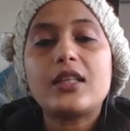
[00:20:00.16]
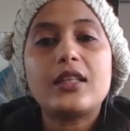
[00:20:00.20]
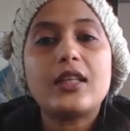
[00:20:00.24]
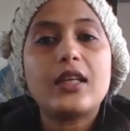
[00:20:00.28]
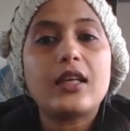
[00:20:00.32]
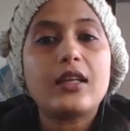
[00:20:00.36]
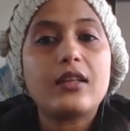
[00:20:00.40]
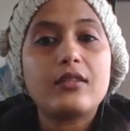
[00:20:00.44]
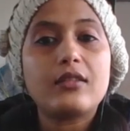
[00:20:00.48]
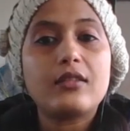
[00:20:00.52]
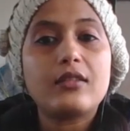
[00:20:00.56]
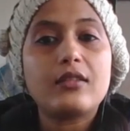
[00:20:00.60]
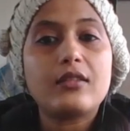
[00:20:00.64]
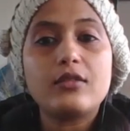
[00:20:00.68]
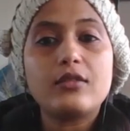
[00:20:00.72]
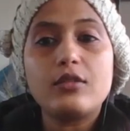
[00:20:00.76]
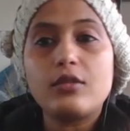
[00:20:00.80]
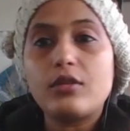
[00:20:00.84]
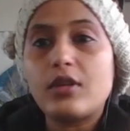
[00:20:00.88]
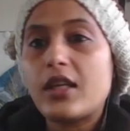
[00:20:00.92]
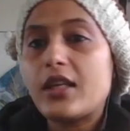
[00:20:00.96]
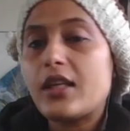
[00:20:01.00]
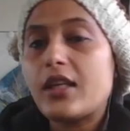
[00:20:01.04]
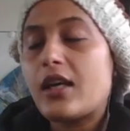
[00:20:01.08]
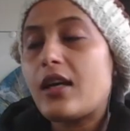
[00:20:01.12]
yeah,
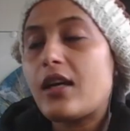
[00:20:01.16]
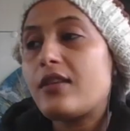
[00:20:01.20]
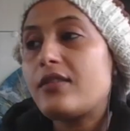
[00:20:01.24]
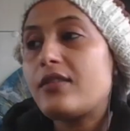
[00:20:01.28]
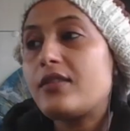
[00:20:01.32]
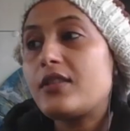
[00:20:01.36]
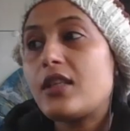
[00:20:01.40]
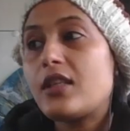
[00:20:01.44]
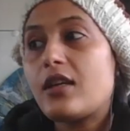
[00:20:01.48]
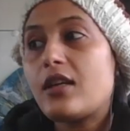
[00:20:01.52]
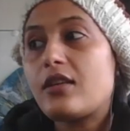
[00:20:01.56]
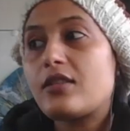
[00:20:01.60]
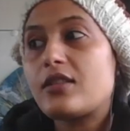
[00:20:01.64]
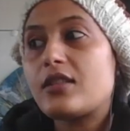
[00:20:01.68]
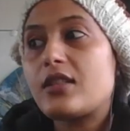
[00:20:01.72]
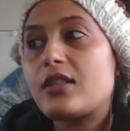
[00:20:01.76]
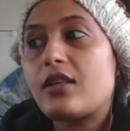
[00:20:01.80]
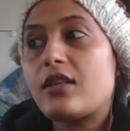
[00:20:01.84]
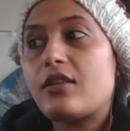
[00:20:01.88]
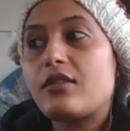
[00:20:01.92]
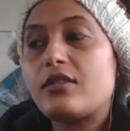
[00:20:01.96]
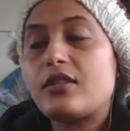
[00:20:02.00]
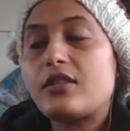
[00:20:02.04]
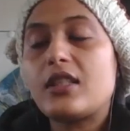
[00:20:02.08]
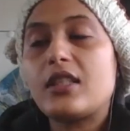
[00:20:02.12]
looking after
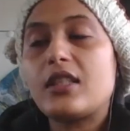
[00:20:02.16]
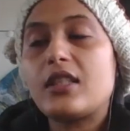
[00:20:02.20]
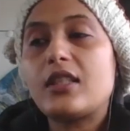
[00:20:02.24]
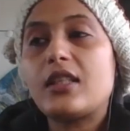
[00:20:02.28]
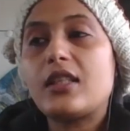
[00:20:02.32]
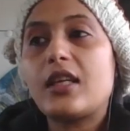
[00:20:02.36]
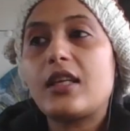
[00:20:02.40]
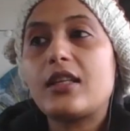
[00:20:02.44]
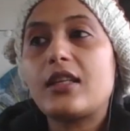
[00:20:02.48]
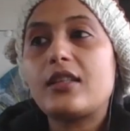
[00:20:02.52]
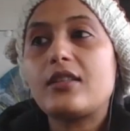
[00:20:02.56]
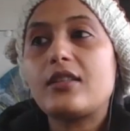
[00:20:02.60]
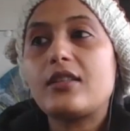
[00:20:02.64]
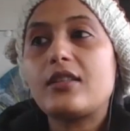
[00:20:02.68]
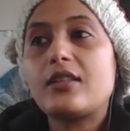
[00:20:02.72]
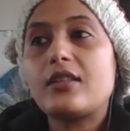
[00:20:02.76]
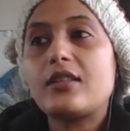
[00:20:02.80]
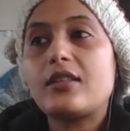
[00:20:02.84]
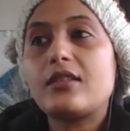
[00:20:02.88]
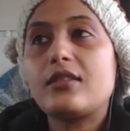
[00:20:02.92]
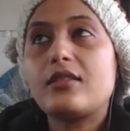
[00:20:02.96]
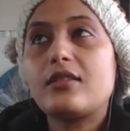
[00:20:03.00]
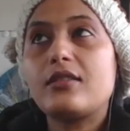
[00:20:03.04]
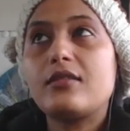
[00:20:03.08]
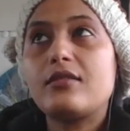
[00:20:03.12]
ourselves and like
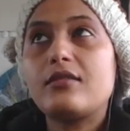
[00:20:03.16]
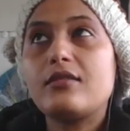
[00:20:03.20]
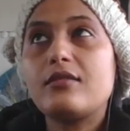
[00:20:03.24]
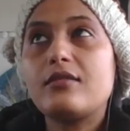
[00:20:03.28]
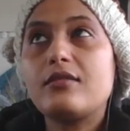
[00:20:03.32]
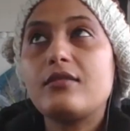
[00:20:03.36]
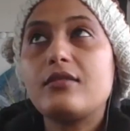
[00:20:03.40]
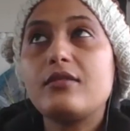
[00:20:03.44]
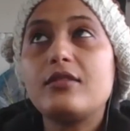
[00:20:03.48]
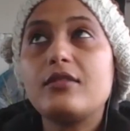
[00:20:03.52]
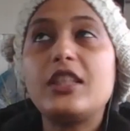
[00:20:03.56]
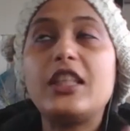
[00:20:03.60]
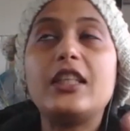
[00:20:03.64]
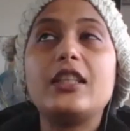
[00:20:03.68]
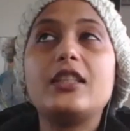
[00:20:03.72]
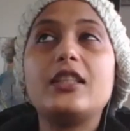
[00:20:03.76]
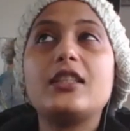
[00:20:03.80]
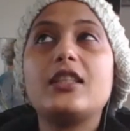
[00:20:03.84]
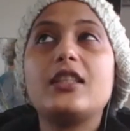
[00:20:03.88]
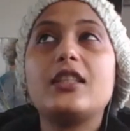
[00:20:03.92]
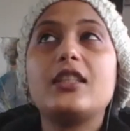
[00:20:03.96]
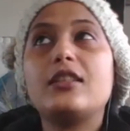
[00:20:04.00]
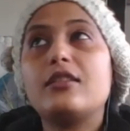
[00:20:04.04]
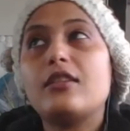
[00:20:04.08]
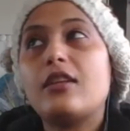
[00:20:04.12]

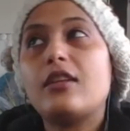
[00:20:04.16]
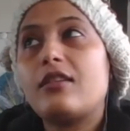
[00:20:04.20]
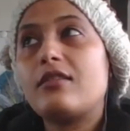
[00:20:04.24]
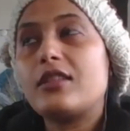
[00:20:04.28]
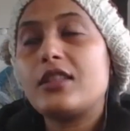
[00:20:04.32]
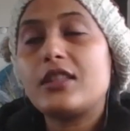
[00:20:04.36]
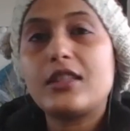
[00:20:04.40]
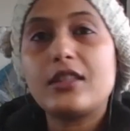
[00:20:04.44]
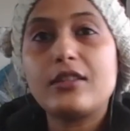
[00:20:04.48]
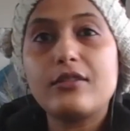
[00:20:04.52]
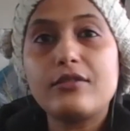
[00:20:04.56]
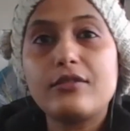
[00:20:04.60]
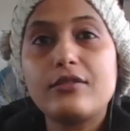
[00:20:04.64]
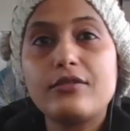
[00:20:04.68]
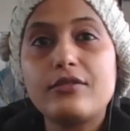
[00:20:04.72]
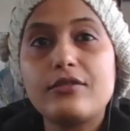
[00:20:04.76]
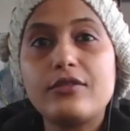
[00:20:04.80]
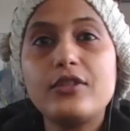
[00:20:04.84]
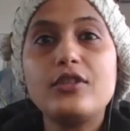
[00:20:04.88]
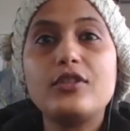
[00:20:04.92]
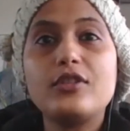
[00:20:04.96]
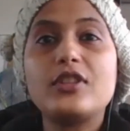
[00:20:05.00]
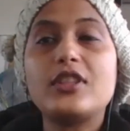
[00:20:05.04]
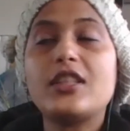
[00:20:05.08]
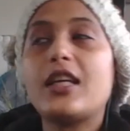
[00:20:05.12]
eating nourishing
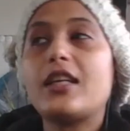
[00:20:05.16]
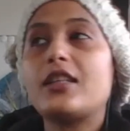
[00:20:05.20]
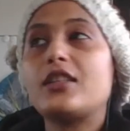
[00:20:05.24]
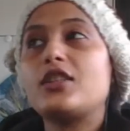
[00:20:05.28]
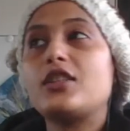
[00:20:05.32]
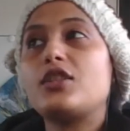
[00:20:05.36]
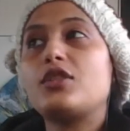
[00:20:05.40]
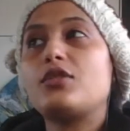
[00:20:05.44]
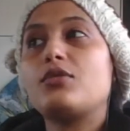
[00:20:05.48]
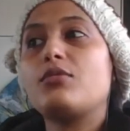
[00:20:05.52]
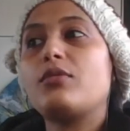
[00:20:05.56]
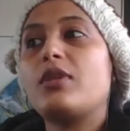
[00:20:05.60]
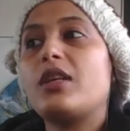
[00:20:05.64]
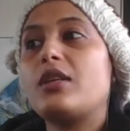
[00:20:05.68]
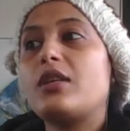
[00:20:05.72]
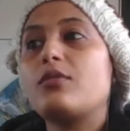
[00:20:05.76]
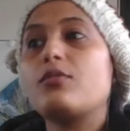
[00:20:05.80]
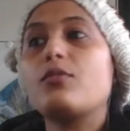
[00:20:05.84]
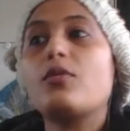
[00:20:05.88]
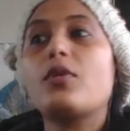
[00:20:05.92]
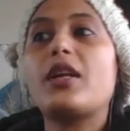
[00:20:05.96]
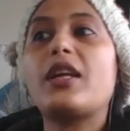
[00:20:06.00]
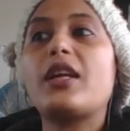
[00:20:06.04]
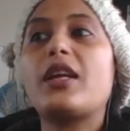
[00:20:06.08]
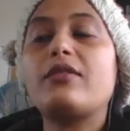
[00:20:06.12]
foods, like doing
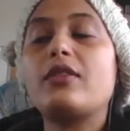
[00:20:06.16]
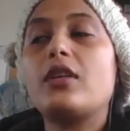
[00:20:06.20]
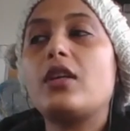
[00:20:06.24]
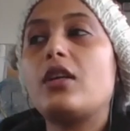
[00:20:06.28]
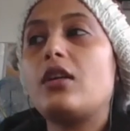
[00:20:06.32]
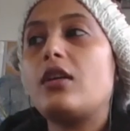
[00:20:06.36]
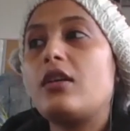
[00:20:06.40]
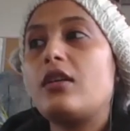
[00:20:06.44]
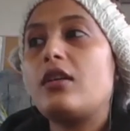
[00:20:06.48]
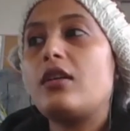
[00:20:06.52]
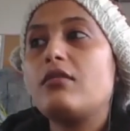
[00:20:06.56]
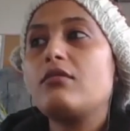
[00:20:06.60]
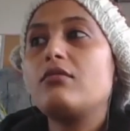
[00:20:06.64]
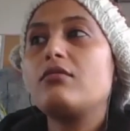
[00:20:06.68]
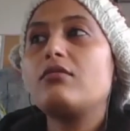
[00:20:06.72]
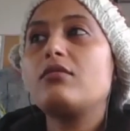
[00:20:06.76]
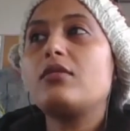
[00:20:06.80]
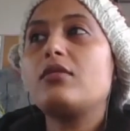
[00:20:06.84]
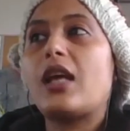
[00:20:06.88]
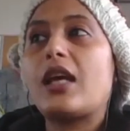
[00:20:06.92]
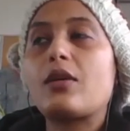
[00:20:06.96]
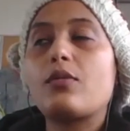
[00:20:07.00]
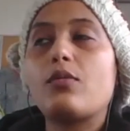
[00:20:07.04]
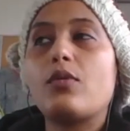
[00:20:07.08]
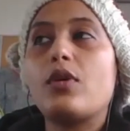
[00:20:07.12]
whatever
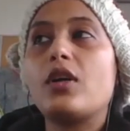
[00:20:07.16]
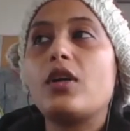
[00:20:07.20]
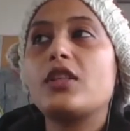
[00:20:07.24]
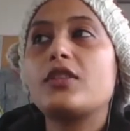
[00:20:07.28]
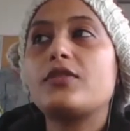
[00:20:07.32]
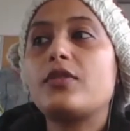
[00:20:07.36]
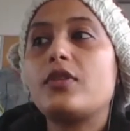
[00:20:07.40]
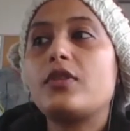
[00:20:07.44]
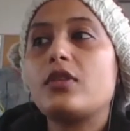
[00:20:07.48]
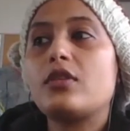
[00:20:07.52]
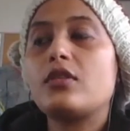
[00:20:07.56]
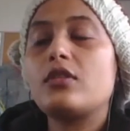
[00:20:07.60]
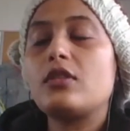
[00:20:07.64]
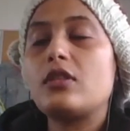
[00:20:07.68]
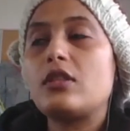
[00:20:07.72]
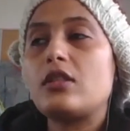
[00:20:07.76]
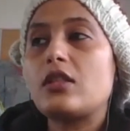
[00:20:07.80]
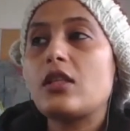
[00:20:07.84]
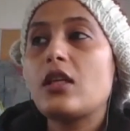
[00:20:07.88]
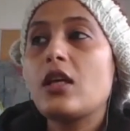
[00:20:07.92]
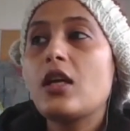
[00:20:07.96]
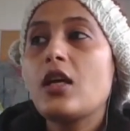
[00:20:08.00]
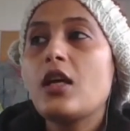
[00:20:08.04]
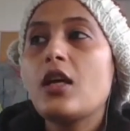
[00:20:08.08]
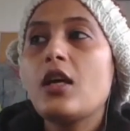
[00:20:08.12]
like works for you.
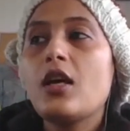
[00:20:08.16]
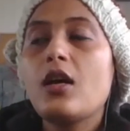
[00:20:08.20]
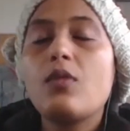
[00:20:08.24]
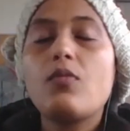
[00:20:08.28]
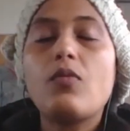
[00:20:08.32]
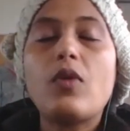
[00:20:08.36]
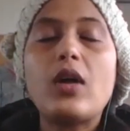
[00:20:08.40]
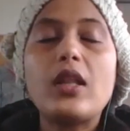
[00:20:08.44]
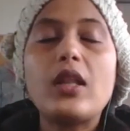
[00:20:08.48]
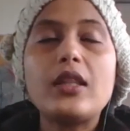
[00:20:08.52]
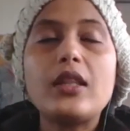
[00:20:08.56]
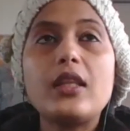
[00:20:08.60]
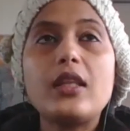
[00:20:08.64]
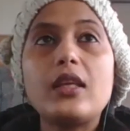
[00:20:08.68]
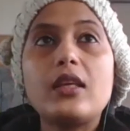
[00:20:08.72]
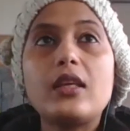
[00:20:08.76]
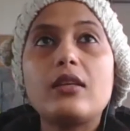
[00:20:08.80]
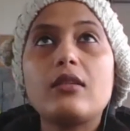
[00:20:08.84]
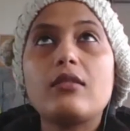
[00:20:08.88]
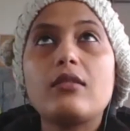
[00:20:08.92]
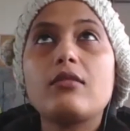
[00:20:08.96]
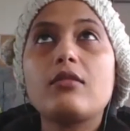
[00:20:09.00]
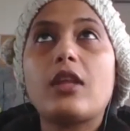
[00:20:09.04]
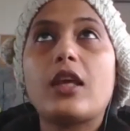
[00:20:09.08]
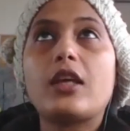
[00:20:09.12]
Because one
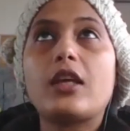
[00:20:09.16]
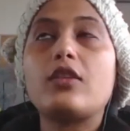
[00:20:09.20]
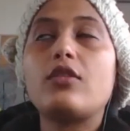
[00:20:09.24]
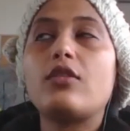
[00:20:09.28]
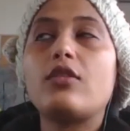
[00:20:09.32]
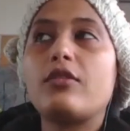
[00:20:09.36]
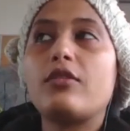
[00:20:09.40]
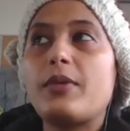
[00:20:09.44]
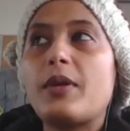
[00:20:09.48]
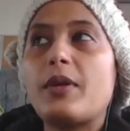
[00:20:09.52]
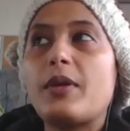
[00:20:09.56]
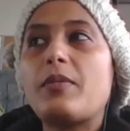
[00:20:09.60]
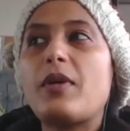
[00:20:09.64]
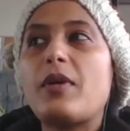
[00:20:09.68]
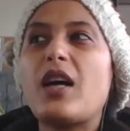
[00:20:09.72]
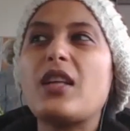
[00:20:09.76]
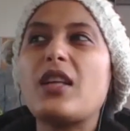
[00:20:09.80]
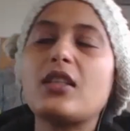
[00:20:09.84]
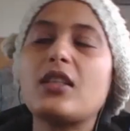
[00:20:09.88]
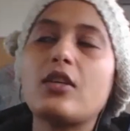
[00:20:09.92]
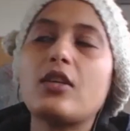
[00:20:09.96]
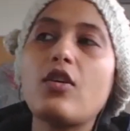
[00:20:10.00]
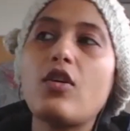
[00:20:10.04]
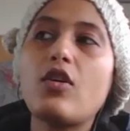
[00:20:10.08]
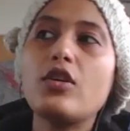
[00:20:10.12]
thing, like a lot of people
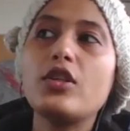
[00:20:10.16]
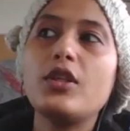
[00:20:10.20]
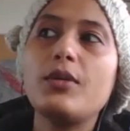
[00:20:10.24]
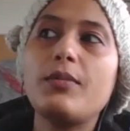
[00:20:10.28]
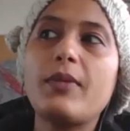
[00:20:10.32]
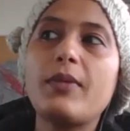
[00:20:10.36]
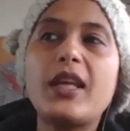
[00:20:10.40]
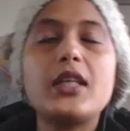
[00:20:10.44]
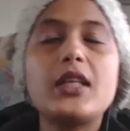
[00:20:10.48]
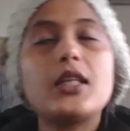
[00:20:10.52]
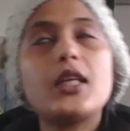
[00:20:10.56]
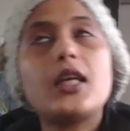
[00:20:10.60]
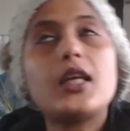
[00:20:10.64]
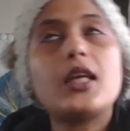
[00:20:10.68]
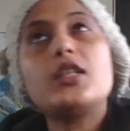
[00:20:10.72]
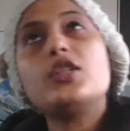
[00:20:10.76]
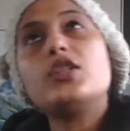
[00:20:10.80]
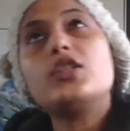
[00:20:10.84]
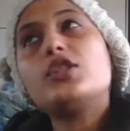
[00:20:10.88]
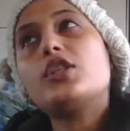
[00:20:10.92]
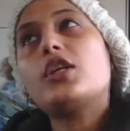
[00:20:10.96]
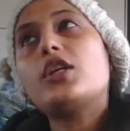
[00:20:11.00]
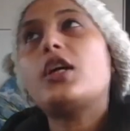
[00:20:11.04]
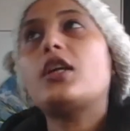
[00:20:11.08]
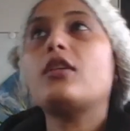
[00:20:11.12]
ask, like, oh, you meditate, you
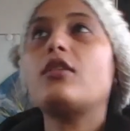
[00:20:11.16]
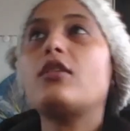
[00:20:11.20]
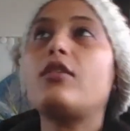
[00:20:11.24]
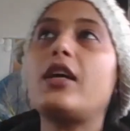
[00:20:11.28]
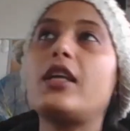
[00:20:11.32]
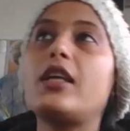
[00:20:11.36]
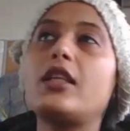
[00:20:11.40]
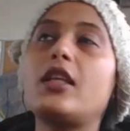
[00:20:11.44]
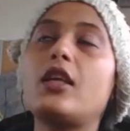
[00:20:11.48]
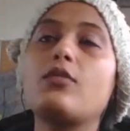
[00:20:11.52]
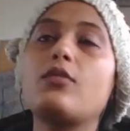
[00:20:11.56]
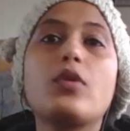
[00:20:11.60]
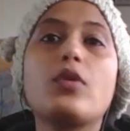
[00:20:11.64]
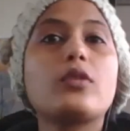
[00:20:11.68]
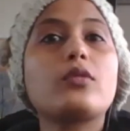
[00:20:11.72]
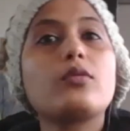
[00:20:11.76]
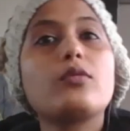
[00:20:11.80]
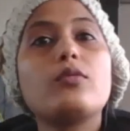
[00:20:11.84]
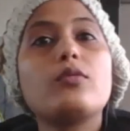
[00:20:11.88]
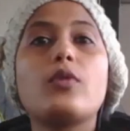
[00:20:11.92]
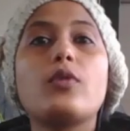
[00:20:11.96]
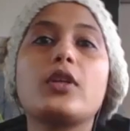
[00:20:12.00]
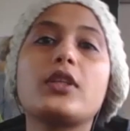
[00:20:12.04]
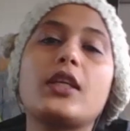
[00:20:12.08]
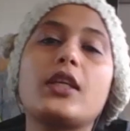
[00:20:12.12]
journal, and then
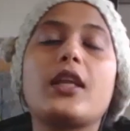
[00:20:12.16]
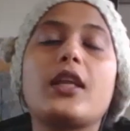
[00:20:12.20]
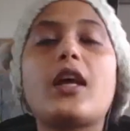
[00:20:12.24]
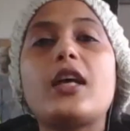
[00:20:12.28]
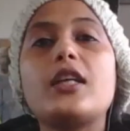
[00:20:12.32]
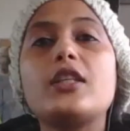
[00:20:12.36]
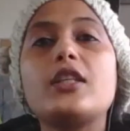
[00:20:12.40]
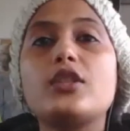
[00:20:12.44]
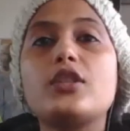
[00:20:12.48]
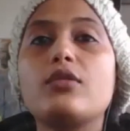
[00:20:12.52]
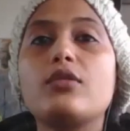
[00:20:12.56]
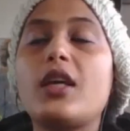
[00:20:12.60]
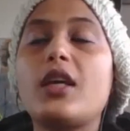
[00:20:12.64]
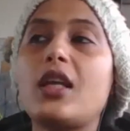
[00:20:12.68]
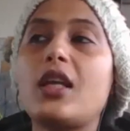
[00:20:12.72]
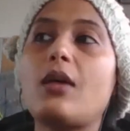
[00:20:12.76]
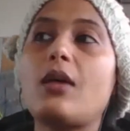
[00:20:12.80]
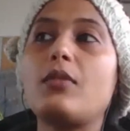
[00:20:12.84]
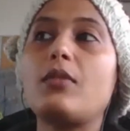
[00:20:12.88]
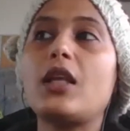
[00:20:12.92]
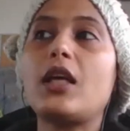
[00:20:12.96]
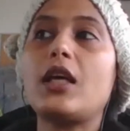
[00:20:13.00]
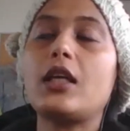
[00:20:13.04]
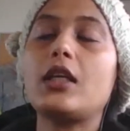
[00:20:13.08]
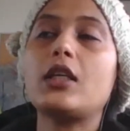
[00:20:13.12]
what can I do? And I'm like,
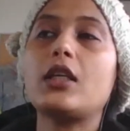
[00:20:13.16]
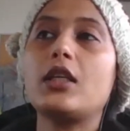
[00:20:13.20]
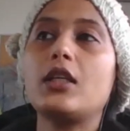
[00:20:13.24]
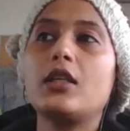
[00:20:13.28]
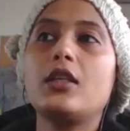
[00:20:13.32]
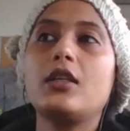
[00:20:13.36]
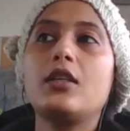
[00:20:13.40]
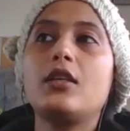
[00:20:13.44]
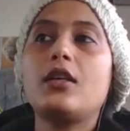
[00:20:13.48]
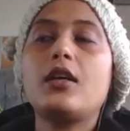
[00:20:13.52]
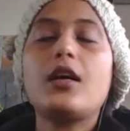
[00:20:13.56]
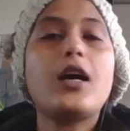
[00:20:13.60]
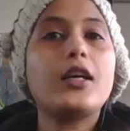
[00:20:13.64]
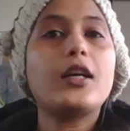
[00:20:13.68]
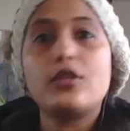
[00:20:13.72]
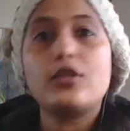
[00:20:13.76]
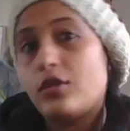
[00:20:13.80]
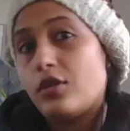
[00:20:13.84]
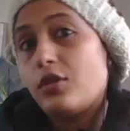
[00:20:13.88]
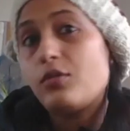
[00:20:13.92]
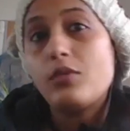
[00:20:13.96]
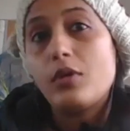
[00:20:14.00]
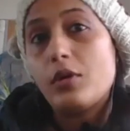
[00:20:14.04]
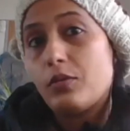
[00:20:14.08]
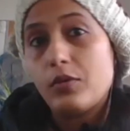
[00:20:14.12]
I don't know what
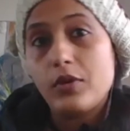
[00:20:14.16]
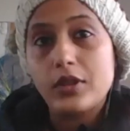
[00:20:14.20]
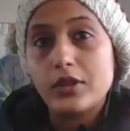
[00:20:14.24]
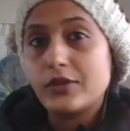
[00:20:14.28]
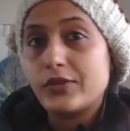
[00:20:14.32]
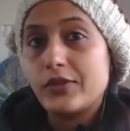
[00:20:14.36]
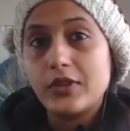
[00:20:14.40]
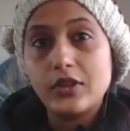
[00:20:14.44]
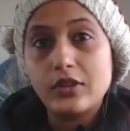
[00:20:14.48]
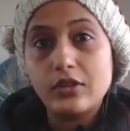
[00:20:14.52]
works for you.